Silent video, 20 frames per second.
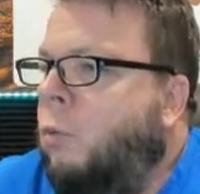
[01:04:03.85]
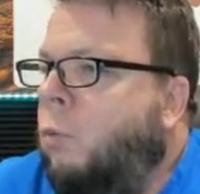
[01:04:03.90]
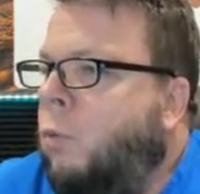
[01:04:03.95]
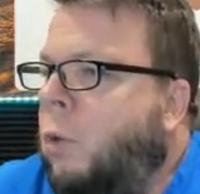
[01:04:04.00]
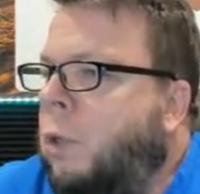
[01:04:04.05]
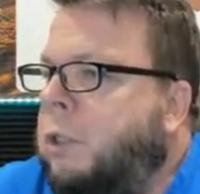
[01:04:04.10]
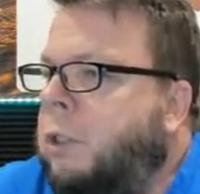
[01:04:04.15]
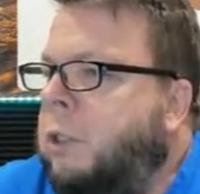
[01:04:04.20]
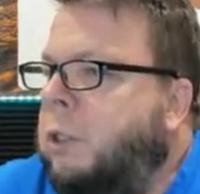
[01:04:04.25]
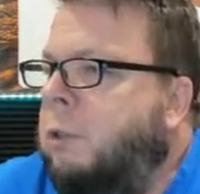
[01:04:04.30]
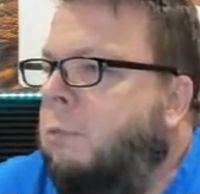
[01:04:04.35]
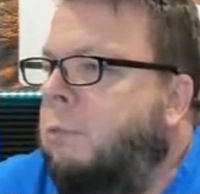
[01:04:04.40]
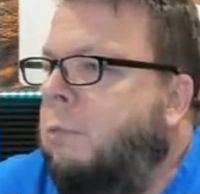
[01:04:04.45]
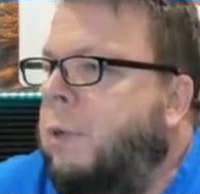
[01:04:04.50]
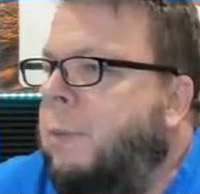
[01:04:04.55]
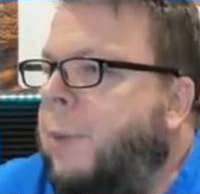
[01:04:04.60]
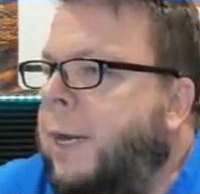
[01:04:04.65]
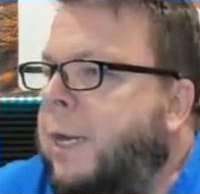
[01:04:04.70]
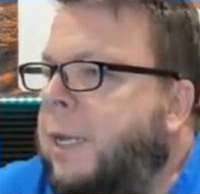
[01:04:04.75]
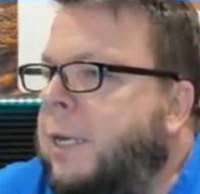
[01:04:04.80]
What's the
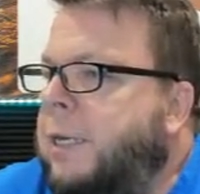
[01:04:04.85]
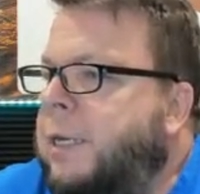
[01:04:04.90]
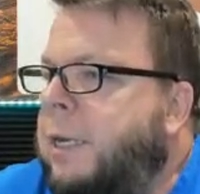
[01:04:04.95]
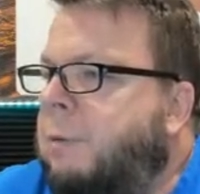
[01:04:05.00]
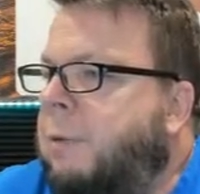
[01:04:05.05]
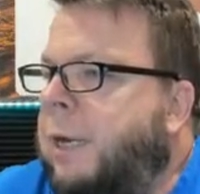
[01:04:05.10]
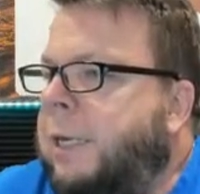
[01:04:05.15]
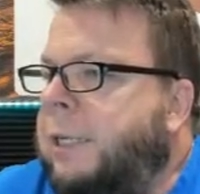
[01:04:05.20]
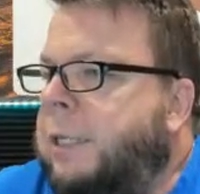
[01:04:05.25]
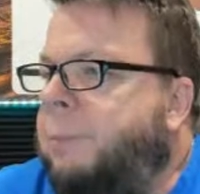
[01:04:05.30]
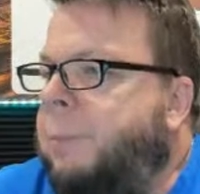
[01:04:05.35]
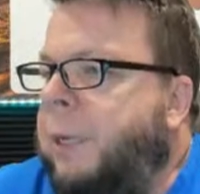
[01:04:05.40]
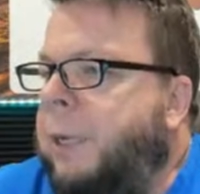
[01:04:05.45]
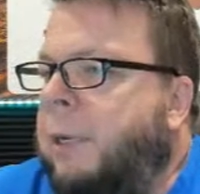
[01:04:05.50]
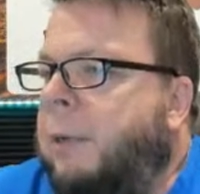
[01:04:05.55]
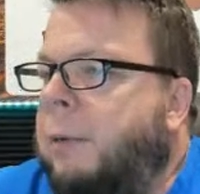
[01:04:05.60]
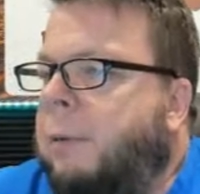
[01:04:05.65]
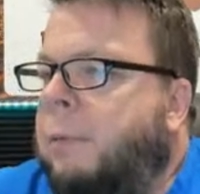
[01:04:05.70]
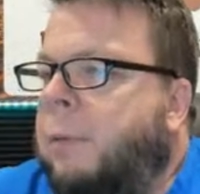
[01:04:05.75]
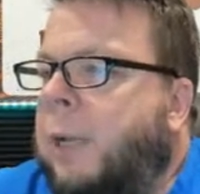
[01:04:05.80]
Rehmannia tea
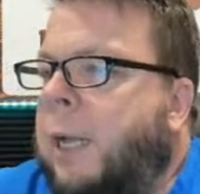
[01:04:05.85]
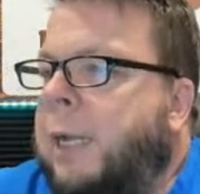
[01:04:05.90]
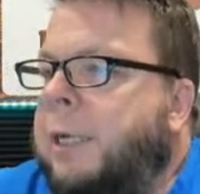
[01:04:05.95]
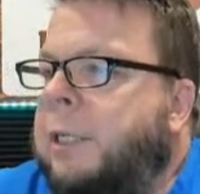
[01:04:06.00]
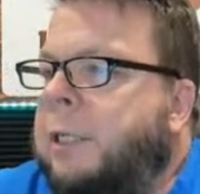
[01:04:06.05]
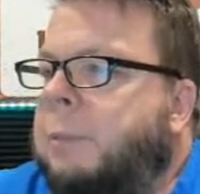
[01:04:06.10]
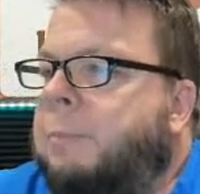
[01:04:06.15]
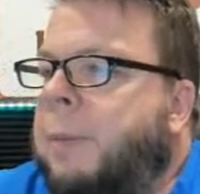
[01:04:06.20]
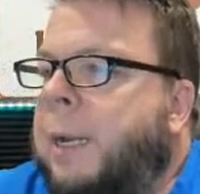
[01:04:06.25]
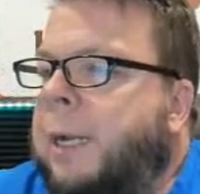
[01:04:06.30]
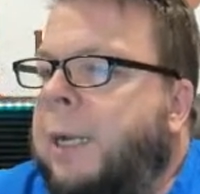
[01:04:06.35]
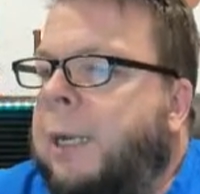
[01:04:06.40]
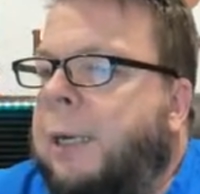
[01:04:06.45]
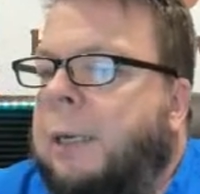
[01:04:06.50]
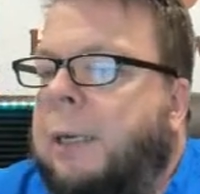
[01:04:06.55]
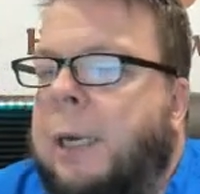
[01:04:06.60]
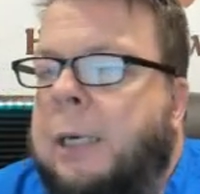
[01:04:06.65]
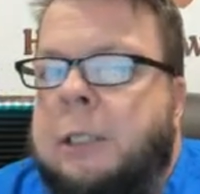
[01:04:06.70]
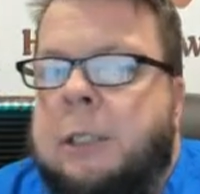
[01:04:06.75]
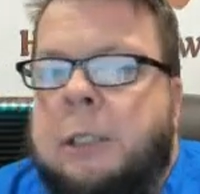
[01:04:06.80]
recipe? Well, I just make
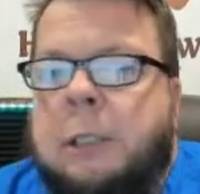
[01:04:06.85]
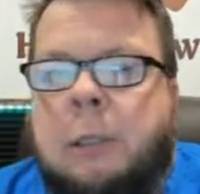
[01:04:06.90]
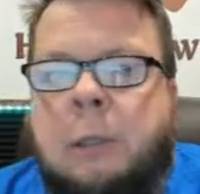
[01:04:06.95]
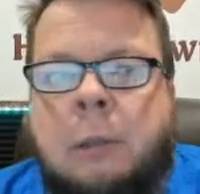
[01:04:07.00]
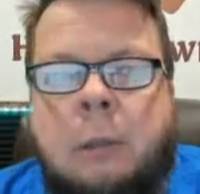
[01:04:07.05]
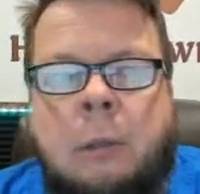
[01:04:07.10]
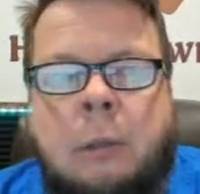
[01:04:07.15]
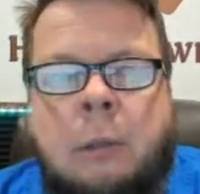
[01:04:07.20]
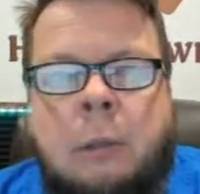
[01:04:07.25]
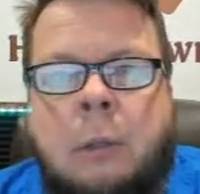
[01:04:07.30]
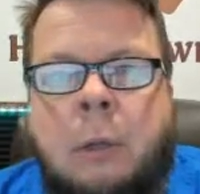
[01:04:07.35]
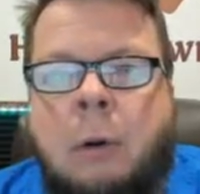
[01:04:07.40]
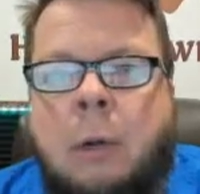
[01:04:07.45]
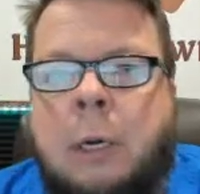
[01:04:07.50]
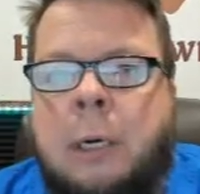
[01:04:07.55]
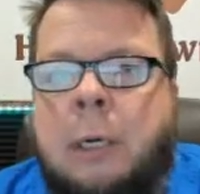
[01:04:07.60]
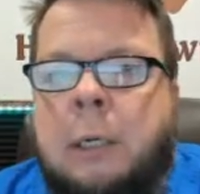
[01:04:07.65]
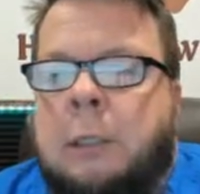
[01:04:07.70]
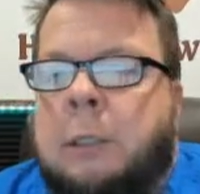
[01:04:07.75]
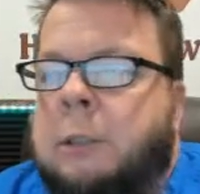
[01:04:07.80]
it. I just
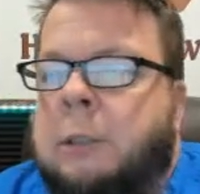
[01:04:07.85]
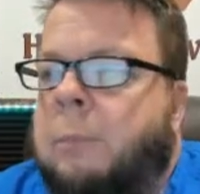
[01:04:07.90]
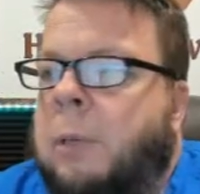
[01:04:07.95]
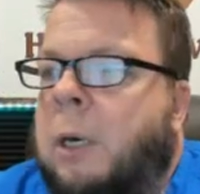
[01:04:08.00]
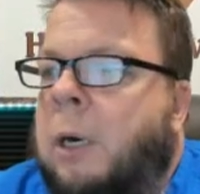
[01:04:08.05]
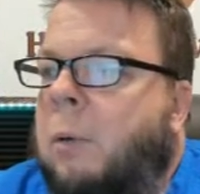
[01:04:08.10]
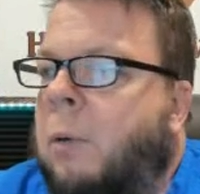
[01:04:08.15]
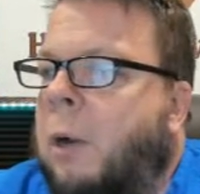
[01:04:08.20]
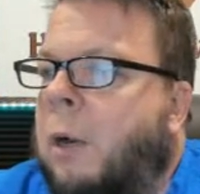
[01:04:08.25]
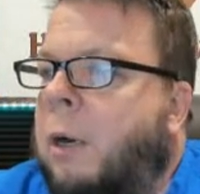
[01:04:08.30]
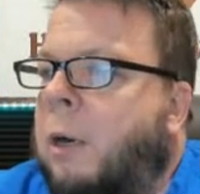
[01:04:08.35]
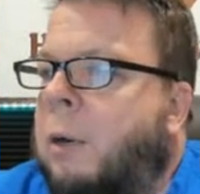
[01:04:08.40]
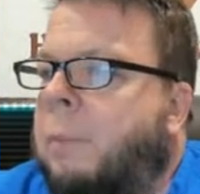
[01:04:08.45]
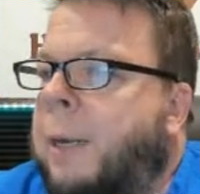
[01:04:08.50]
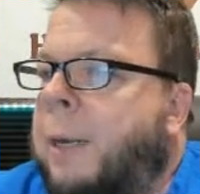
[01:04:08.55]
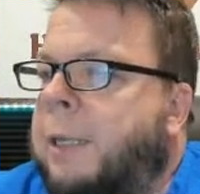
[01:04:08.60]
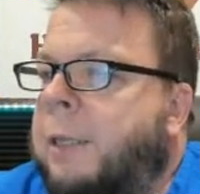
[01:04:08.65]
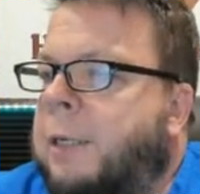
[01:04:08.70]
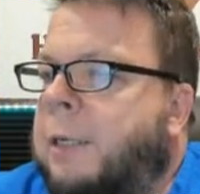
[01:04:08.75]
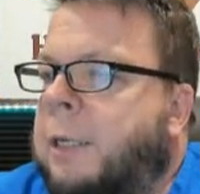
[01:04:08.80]
throw it in some hot water
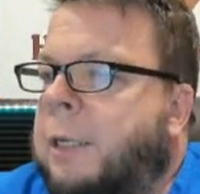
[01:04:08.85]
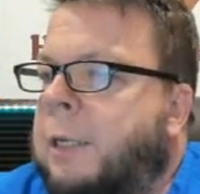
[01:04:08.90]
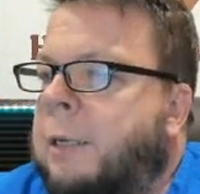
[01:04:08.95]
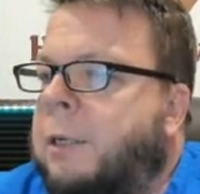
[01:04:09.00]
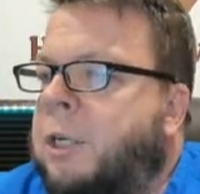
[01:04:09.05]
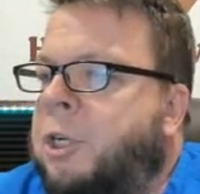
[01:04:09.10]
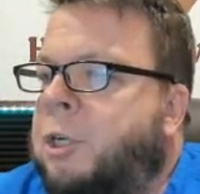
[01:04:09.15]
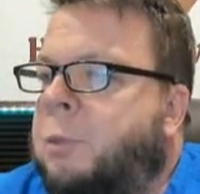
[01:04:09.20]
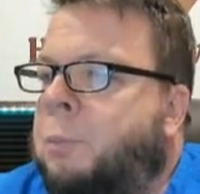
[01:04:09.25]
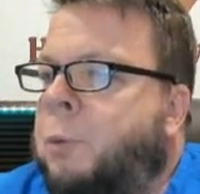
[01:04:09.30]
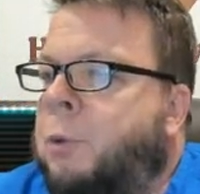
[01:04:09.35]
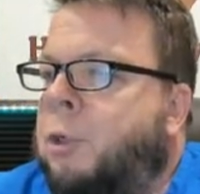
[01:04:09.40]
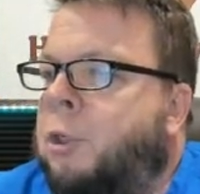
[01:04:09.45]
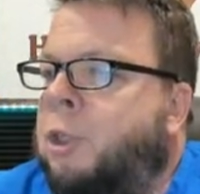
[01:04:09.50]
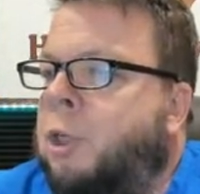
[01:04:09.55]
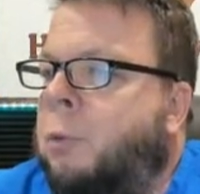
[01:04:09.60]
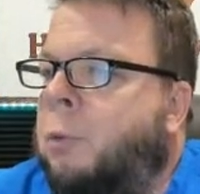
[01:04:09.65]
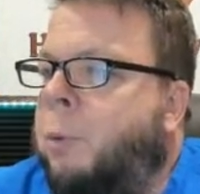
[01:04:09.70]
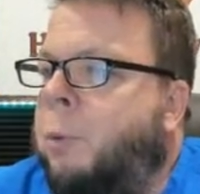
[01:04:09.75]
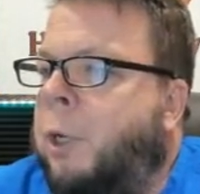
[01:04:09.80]
and make the tea a teaspoon
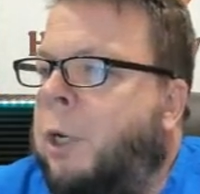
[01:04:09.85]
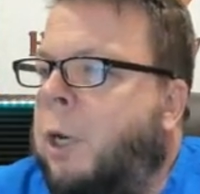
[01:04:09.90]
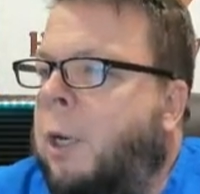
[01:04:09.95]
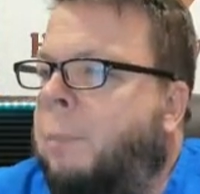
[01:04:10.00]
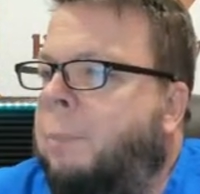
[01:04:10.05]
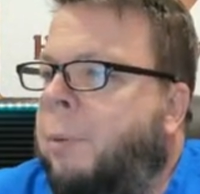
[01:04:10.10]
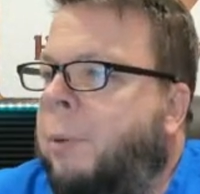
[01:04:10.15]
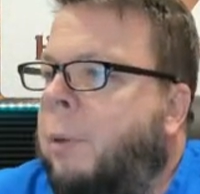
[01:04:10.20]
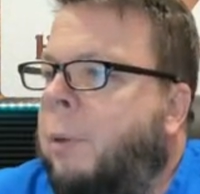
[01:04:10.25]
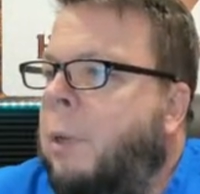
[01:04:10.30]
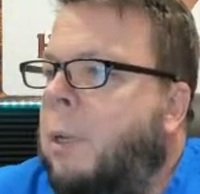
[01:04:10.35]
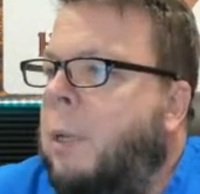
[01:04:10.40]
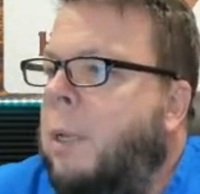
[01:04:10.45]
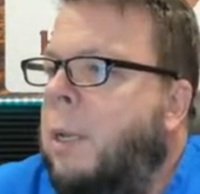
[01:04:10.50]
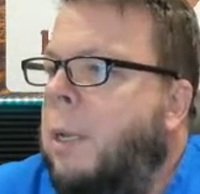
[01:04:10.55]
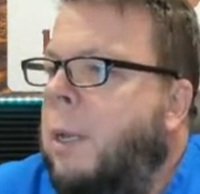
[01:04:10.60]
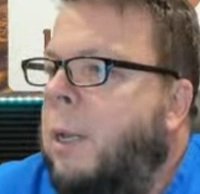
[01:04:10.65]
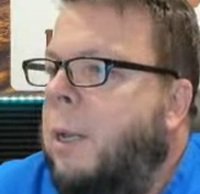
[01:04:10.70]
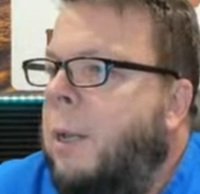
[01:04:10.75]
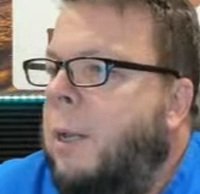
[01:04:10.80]
or so per cup.
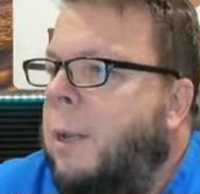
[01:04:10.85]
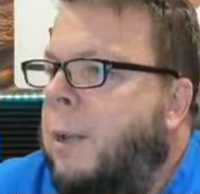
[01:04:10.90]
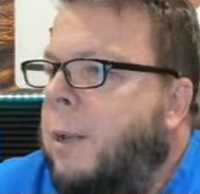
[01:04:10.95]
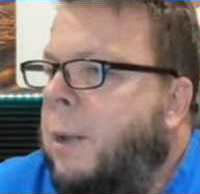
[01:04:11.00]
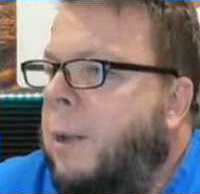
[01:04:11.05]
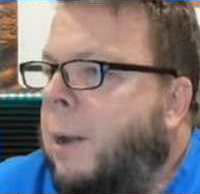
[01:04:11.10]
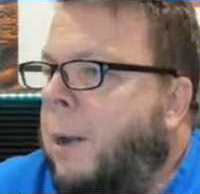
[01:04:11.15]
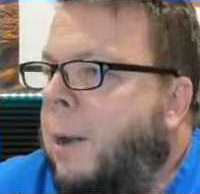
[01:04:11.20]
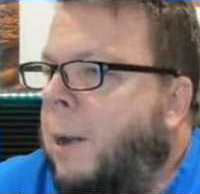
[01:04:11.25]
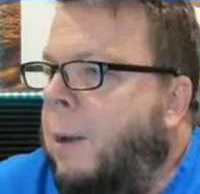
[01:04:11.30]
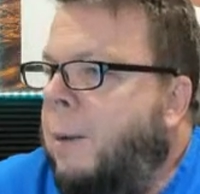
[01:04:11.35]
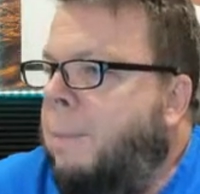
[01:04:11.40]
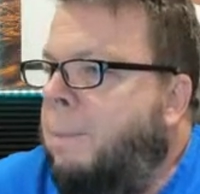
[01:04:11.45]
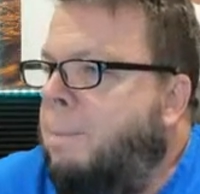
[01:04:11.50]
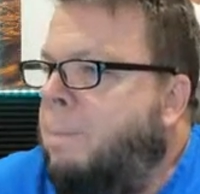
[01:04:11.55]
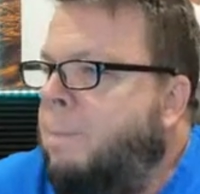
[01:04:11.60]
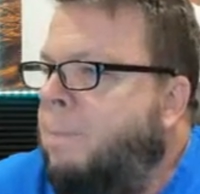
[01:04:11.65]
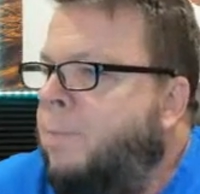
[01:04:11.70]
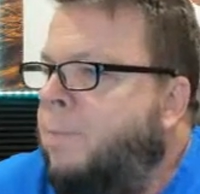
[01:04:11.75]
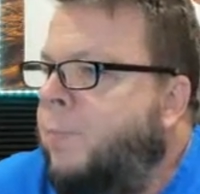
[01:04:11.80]

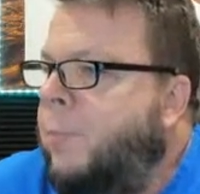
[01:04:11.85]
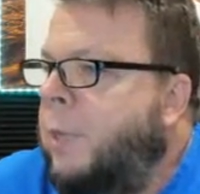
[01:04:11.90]
Um,